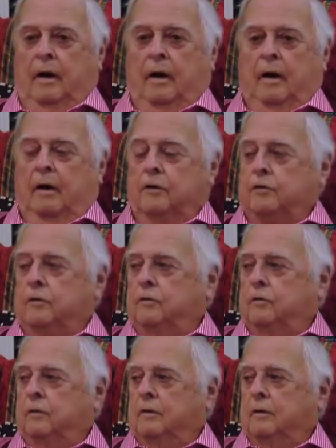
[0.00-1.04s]
uh, a
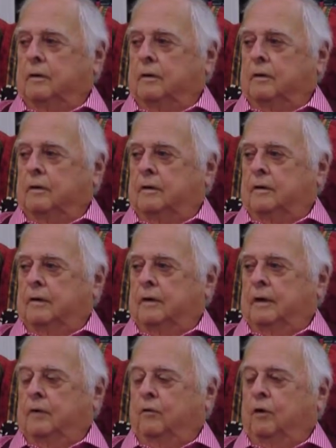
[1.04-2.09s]
school
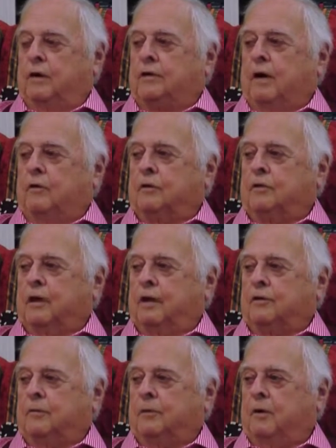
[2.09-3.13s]
in which I was not
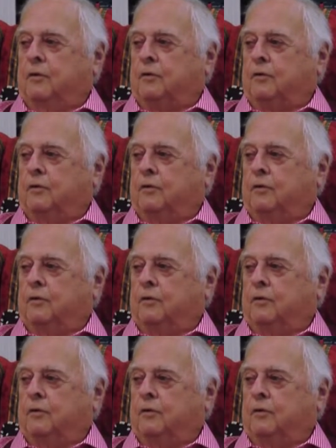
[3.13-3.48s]
supposed